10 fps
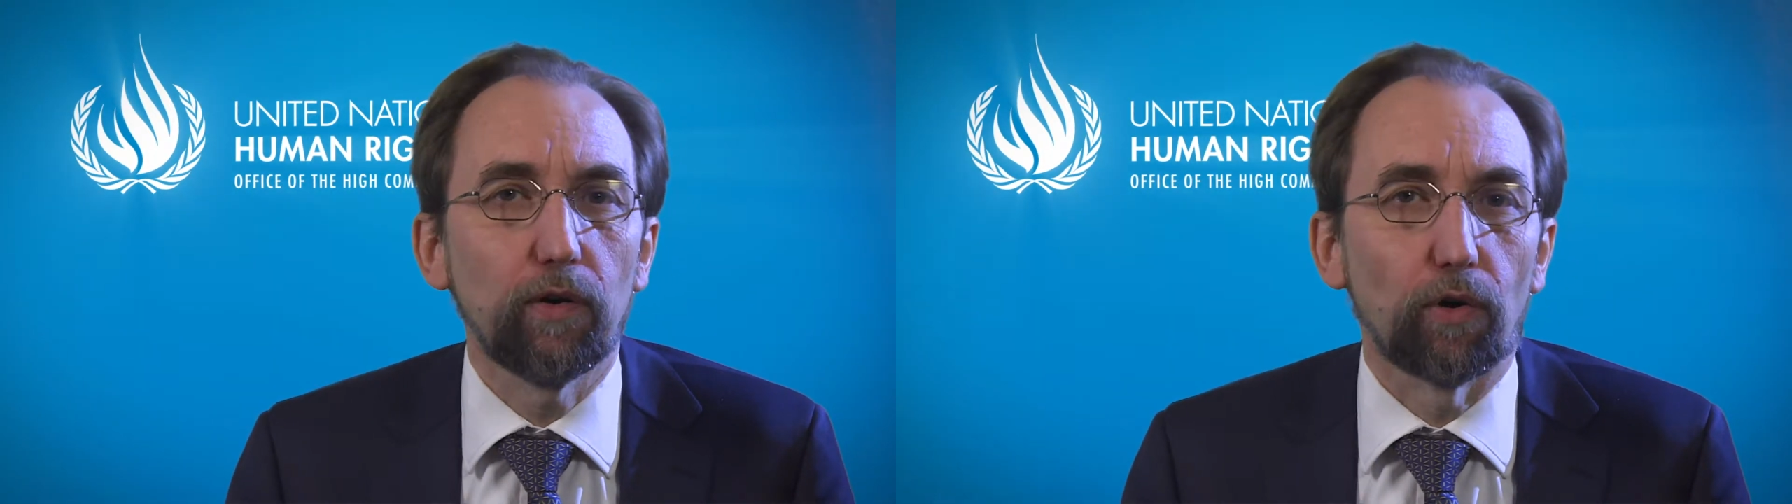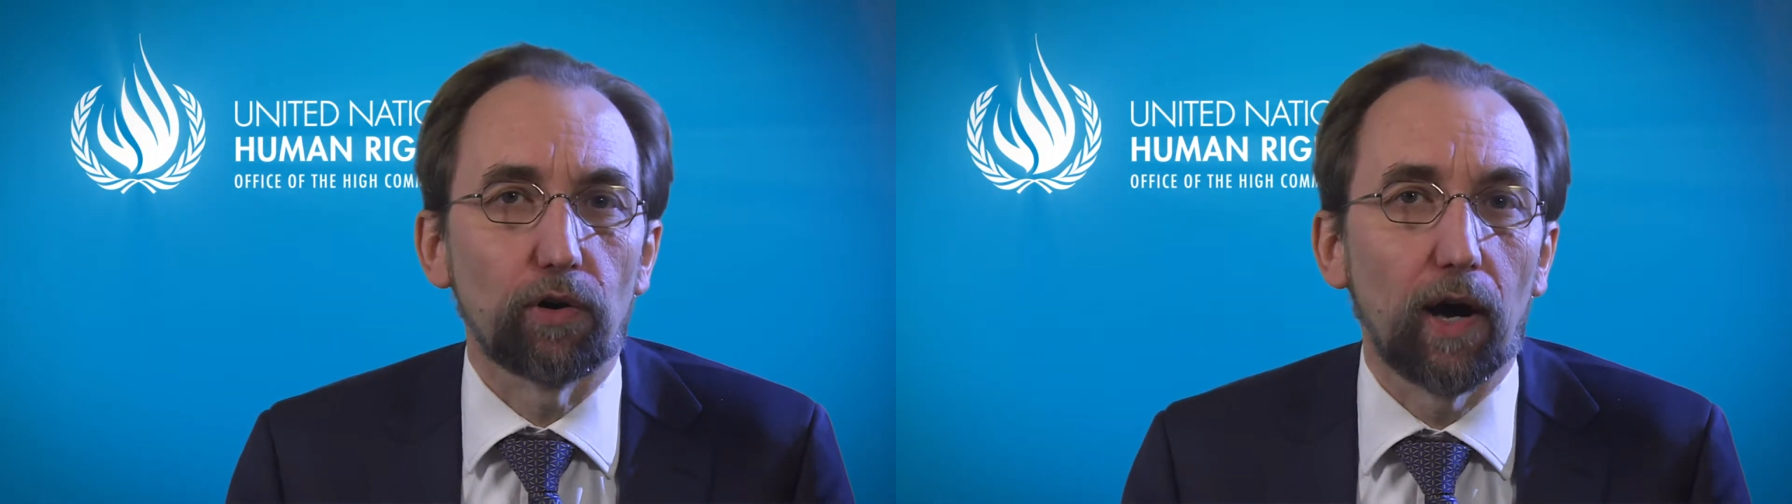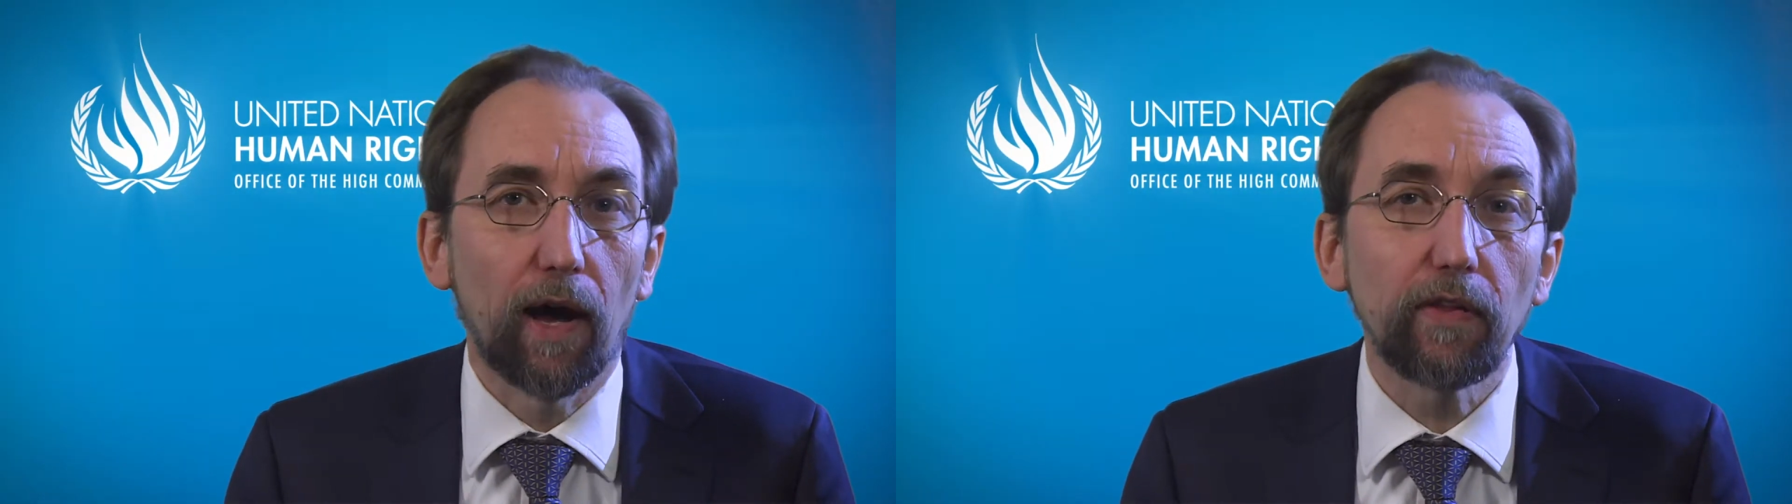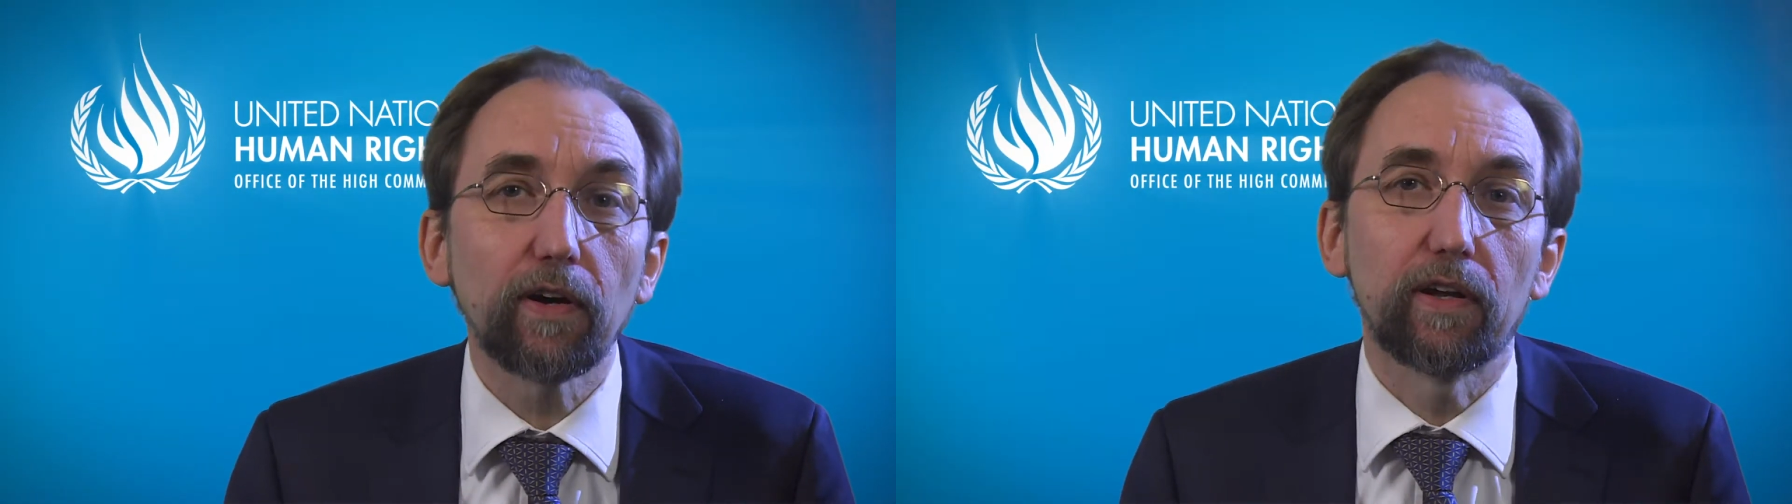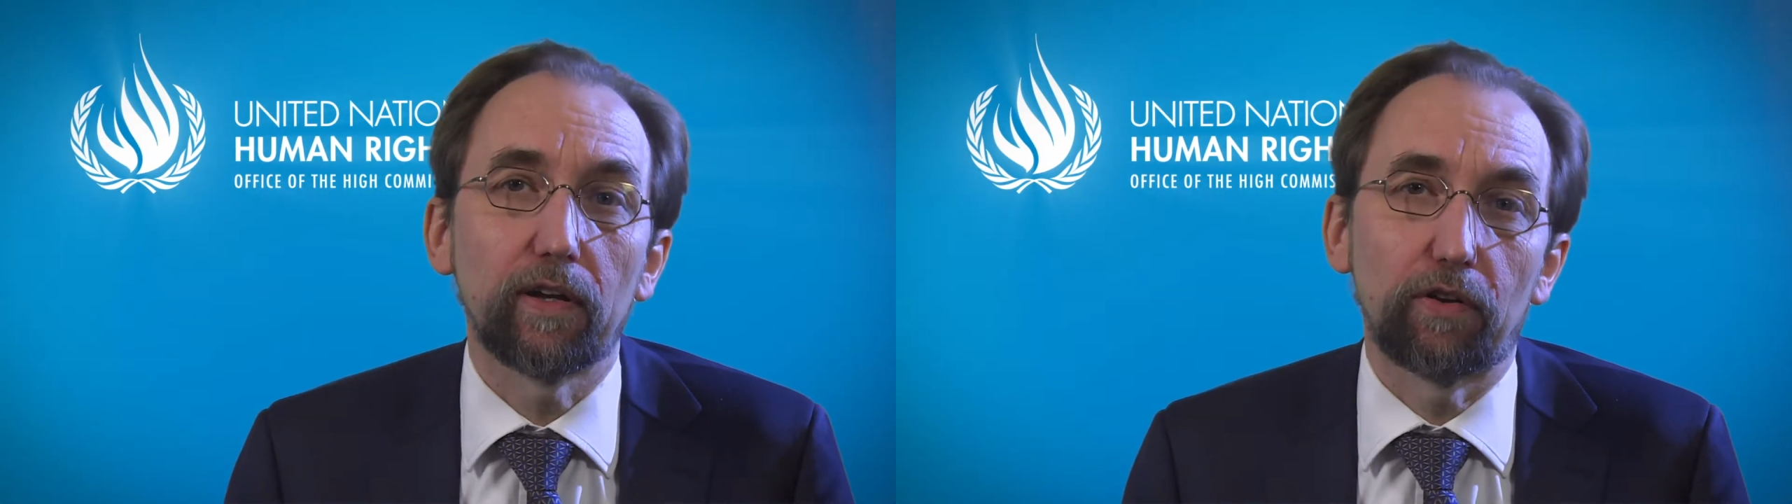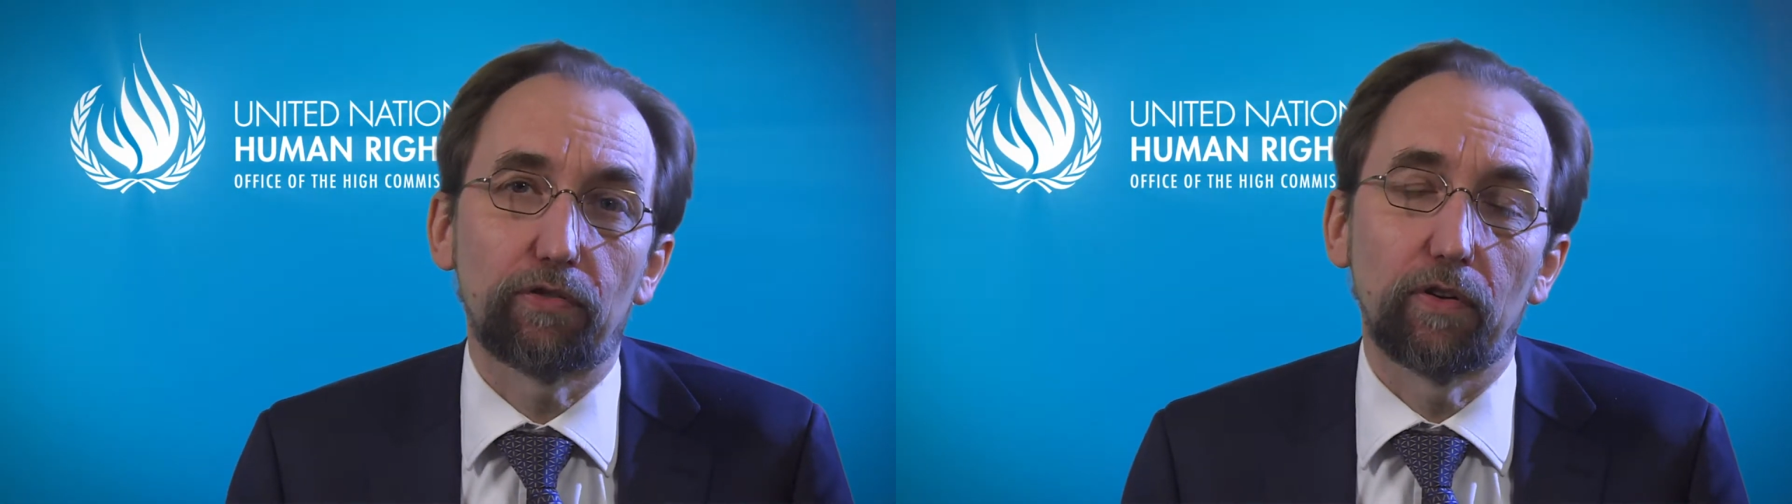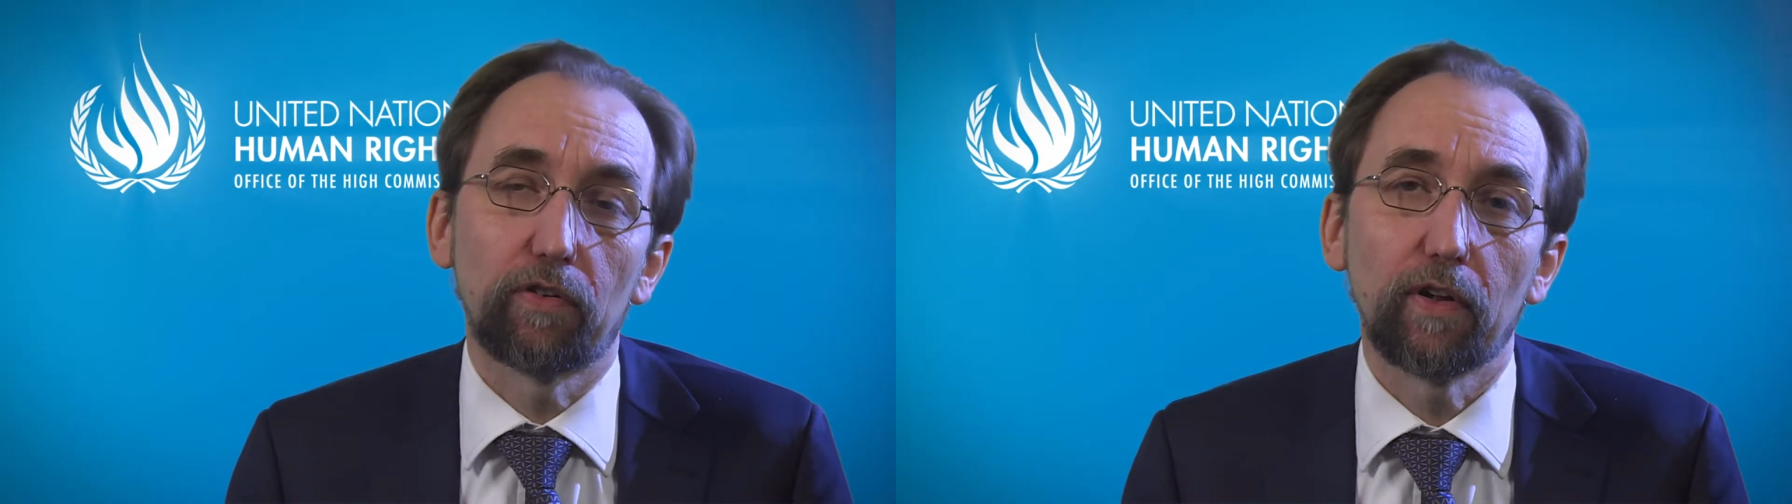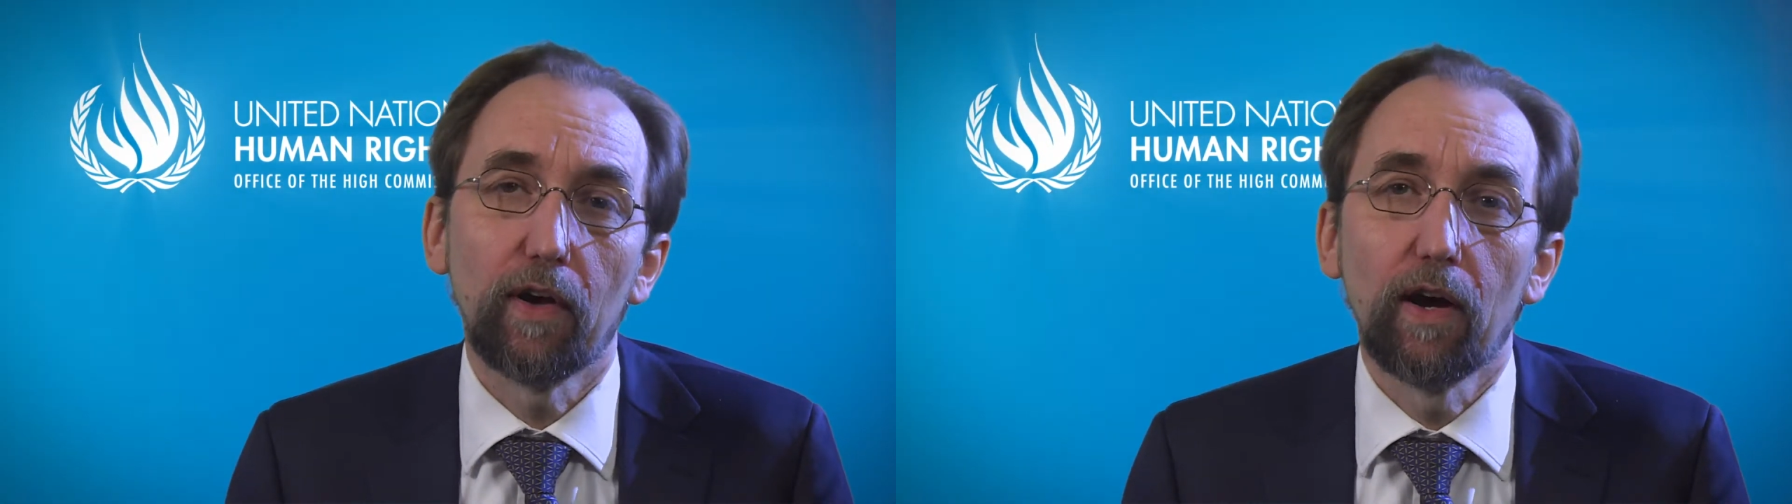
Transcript: or other conditions